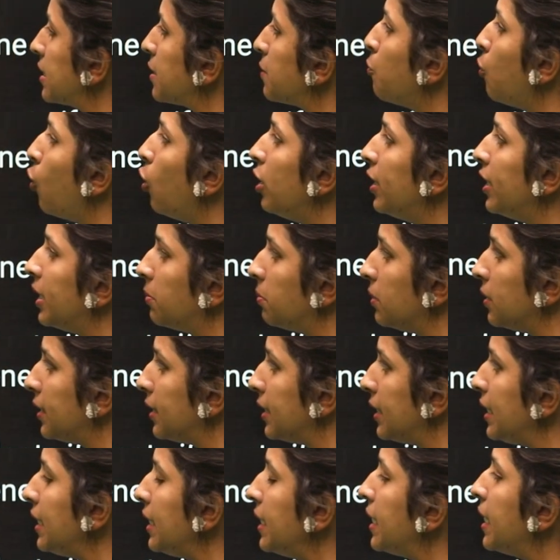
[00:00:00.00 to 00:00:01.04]
small
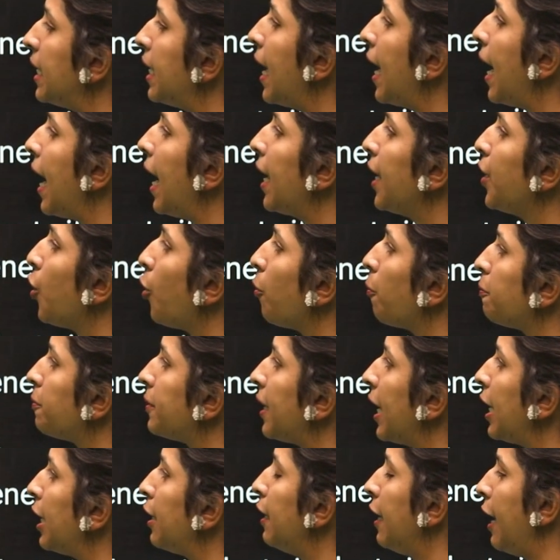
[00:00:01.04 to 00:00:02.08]
t and
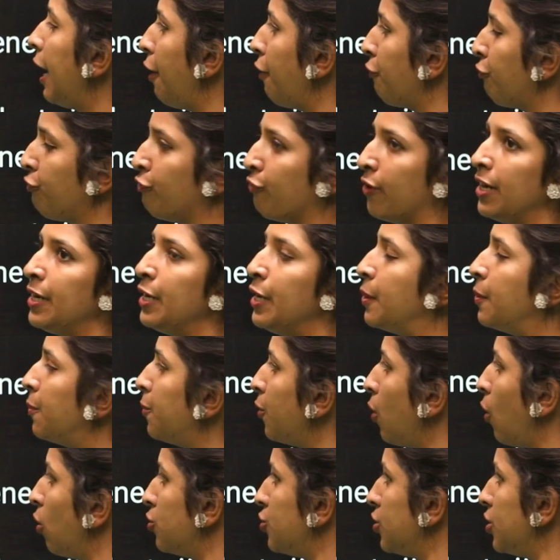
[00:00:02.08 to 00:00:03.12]
obtained F1
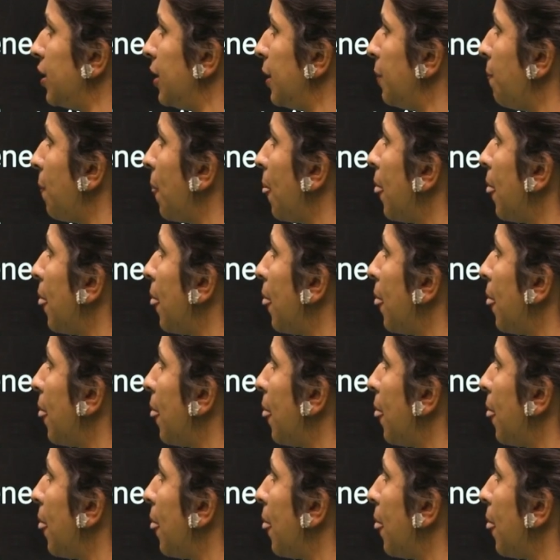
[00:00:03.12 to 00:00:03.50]
progeny.